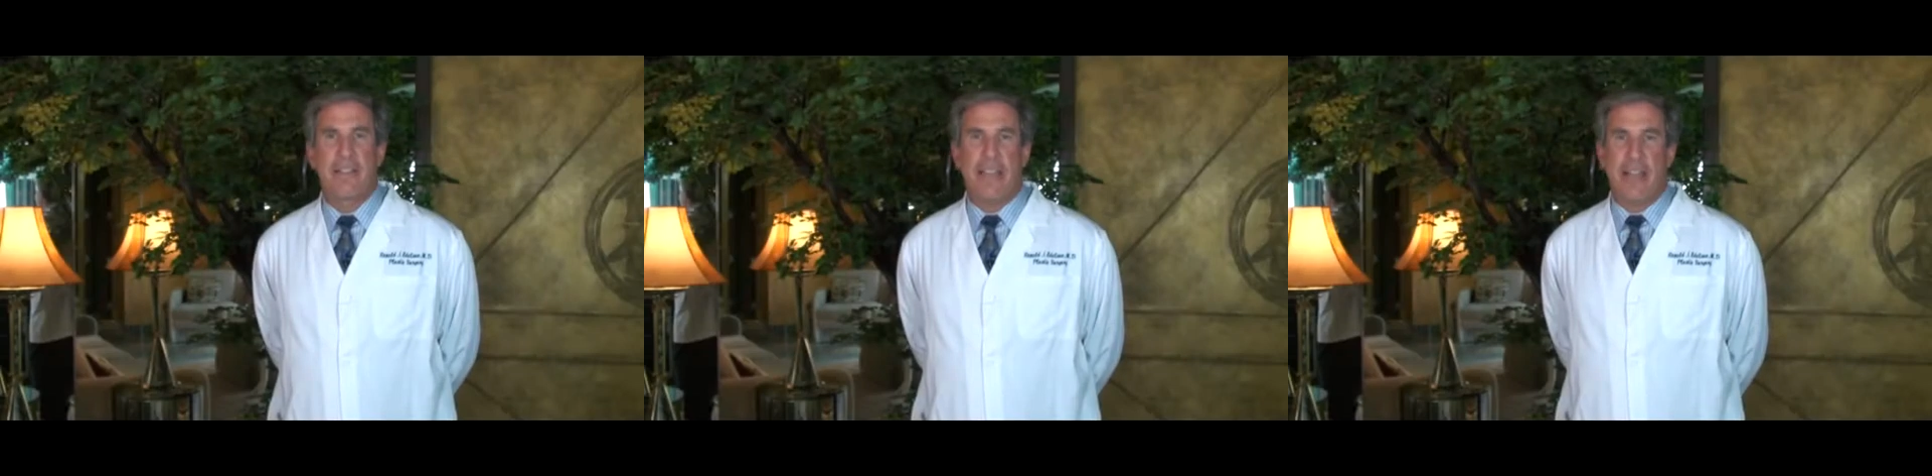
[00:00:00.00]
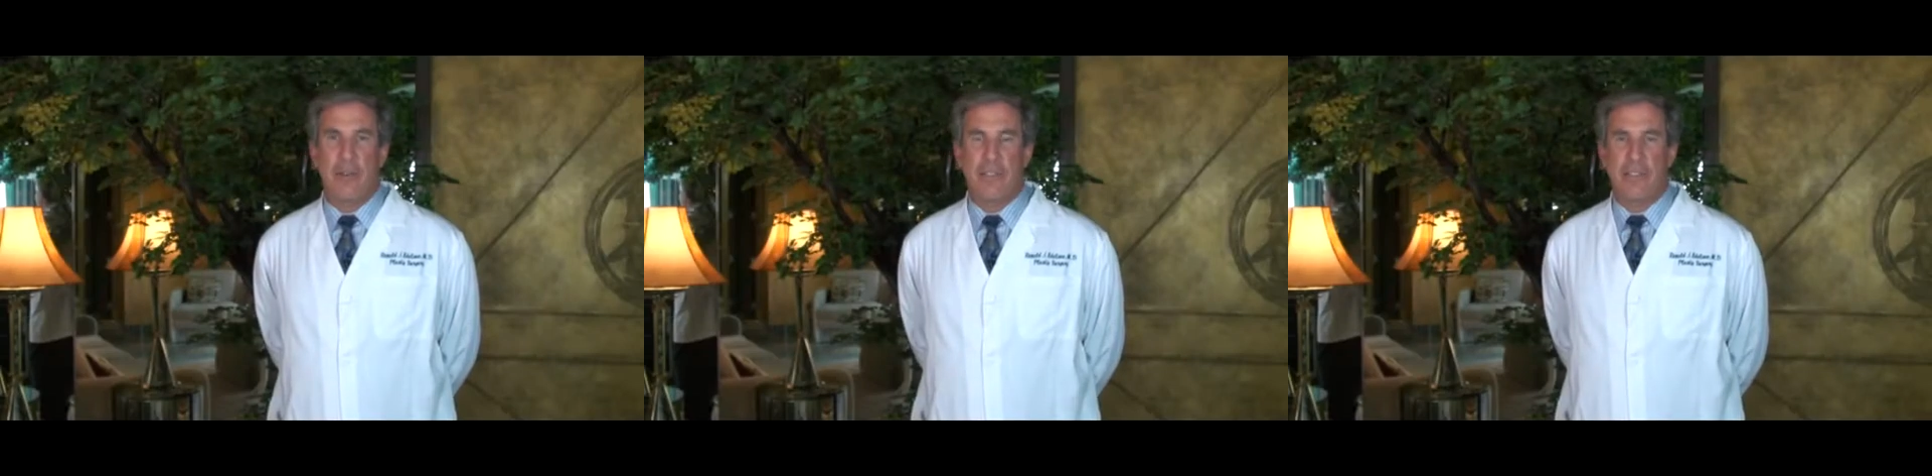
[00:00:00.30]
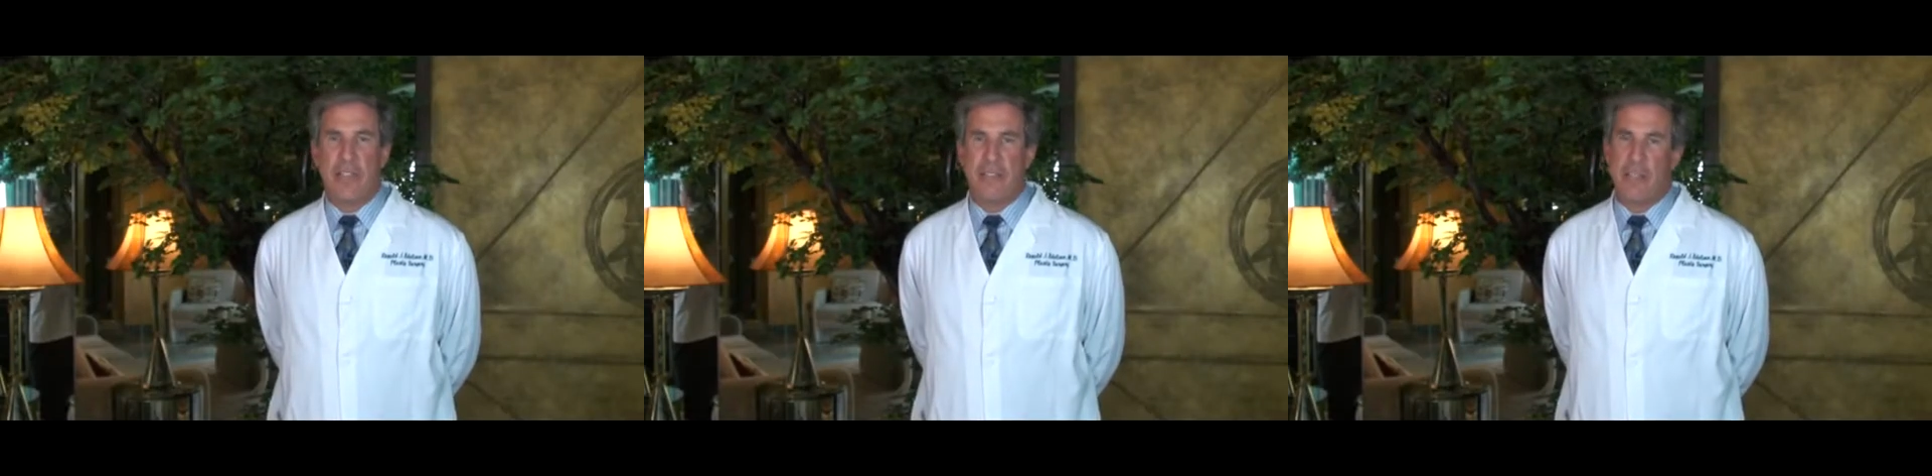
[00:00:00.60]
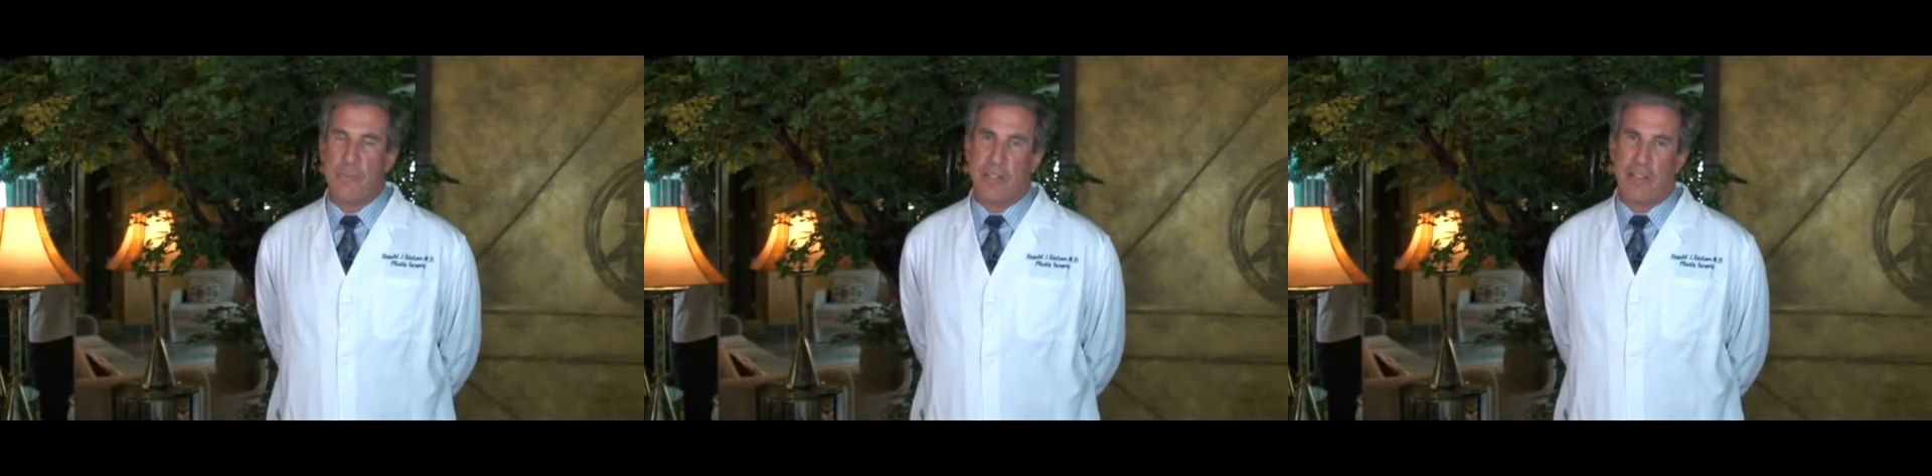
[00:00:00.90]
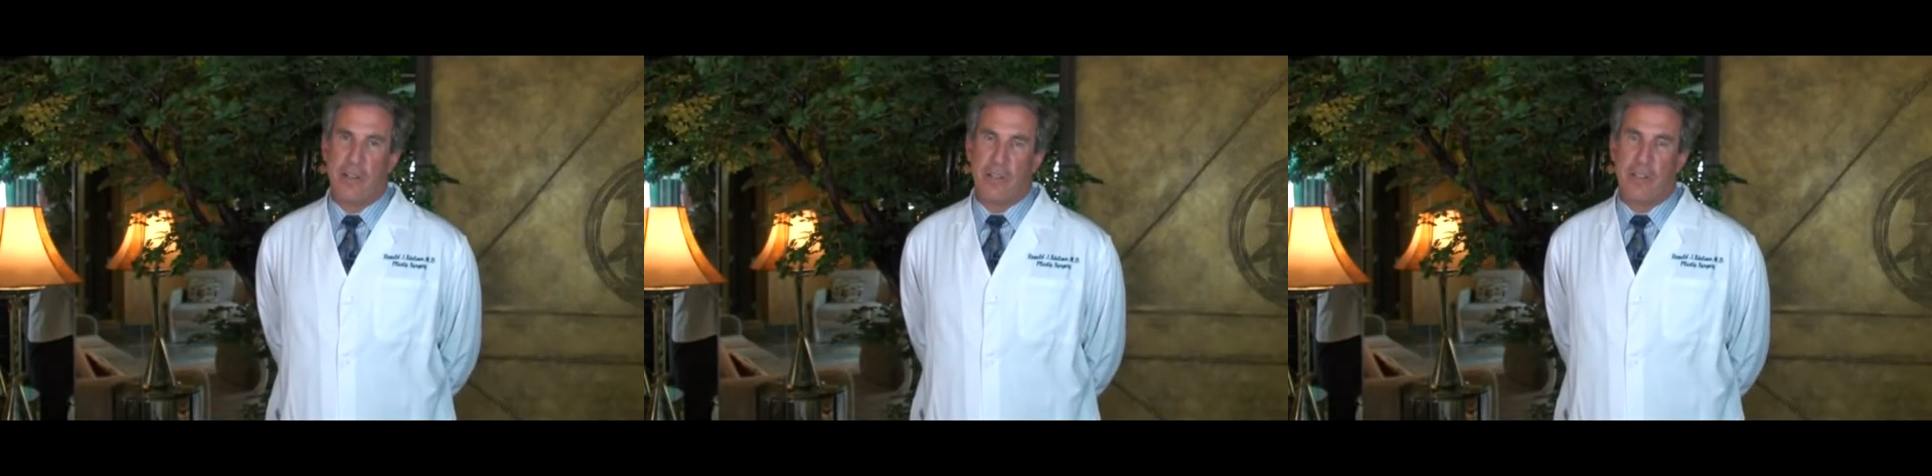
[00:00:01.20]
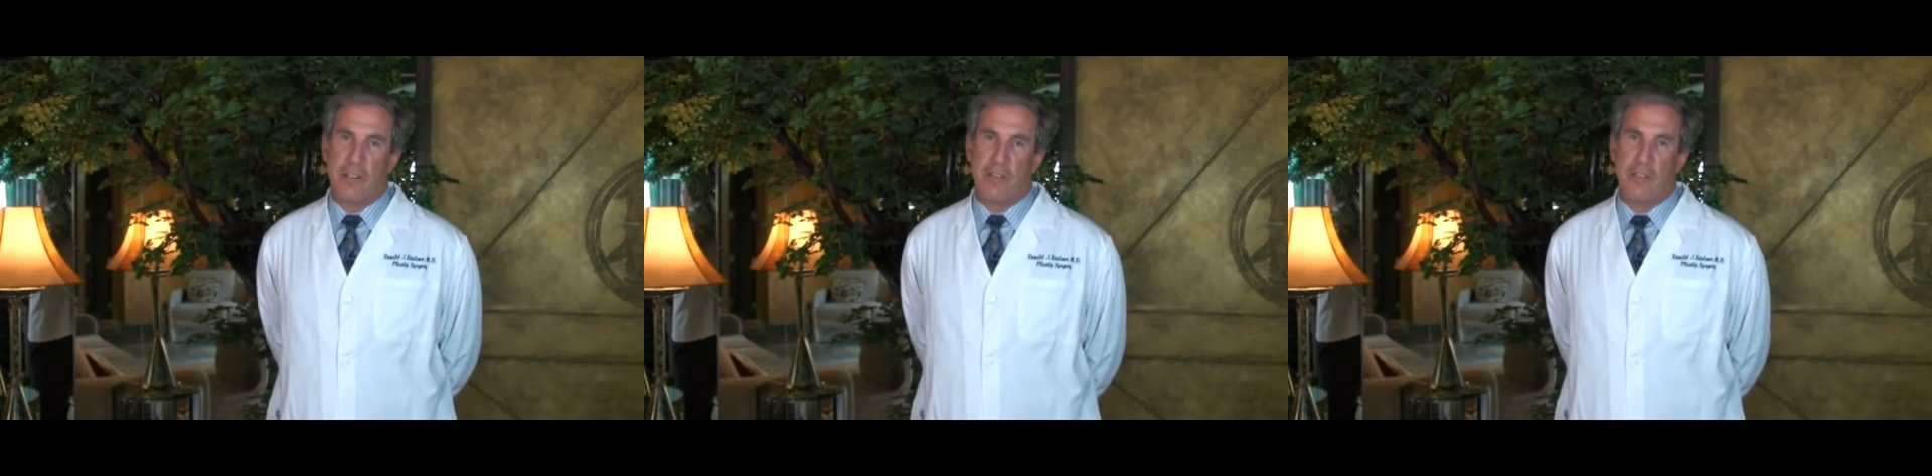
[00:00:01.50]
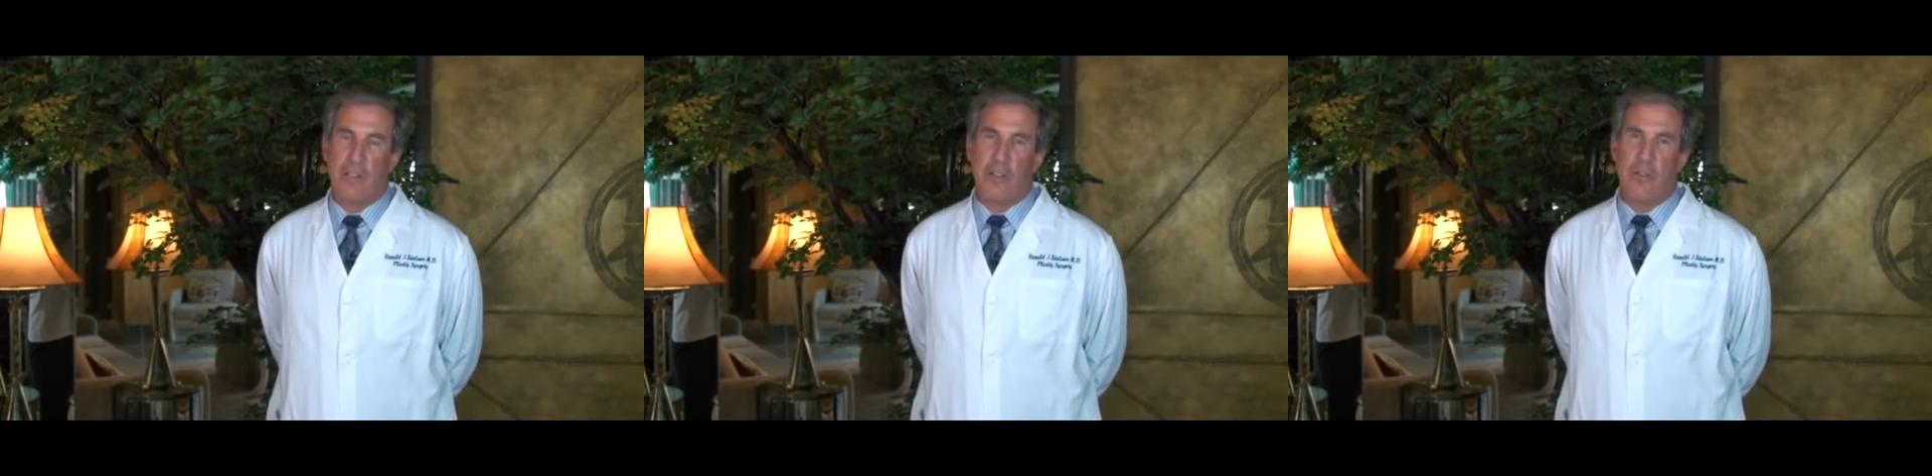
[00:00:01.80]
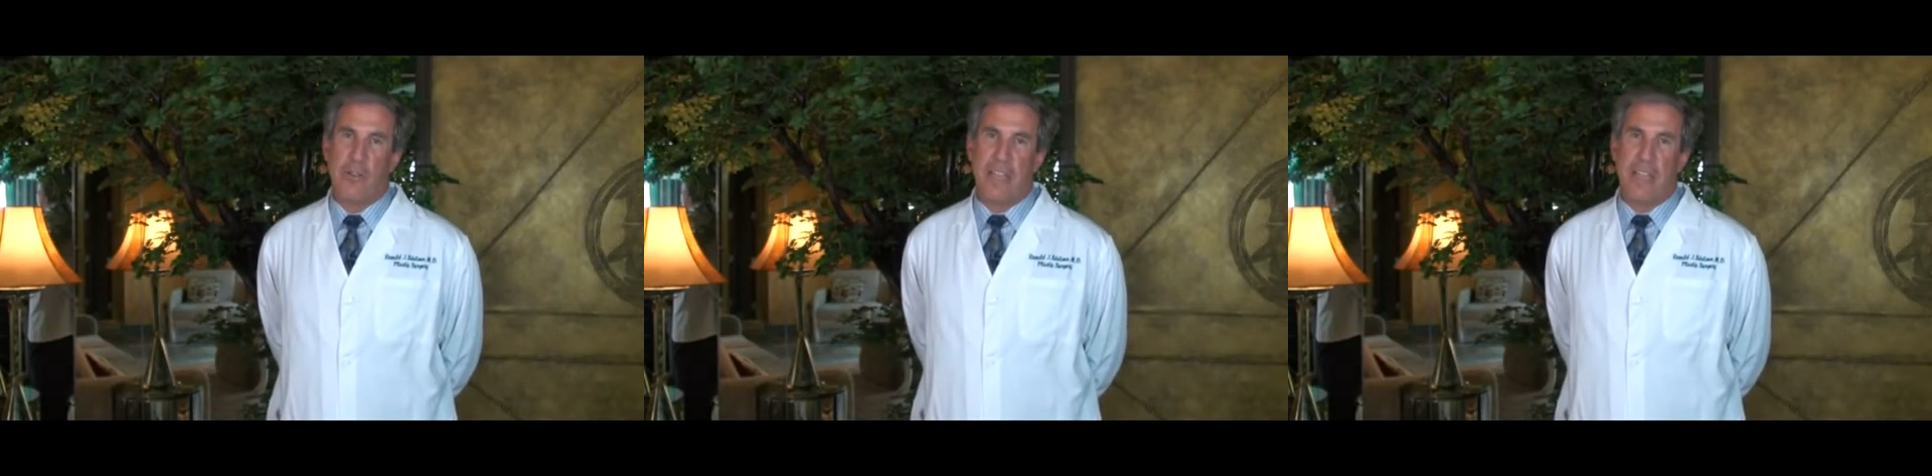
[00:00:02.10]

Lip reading: the areas that typically are suctioned include